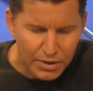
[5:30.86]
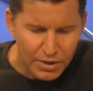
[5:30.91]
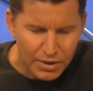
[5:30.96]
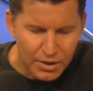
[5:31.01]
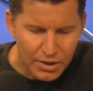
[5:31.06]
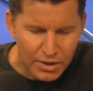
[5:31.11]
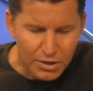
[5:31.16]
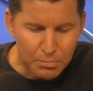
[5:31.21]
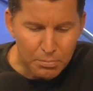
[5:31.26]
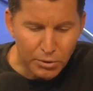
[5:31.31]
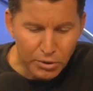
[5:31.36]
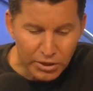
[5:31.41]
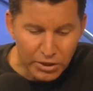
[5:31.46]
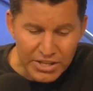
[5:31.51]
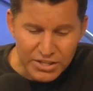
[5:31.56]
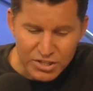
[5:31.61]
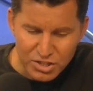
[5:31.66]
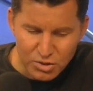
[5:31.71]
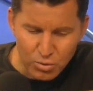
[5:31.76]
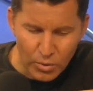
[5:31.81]
The
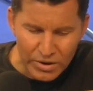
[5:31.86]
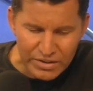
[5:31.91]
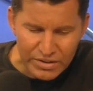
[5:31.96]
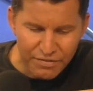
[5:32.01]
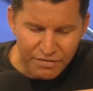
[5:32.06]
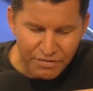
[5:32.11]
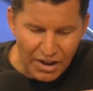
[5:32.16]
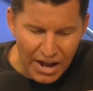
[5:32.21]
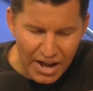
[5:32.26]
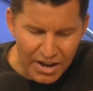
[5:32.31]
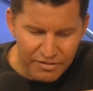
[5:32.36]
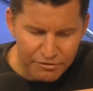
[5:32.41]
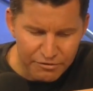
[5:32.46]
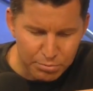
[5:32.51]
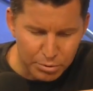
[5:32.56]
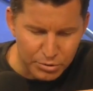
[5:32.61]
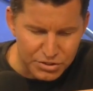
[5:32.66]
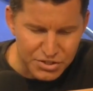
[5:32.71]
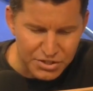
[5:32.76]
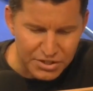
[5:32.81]
police,
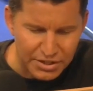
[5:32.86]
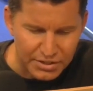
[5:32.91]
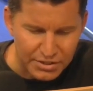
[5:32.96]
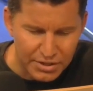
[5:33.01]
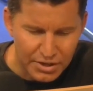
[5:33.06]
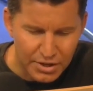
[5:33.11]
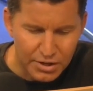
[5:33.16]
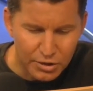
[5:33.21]
25%.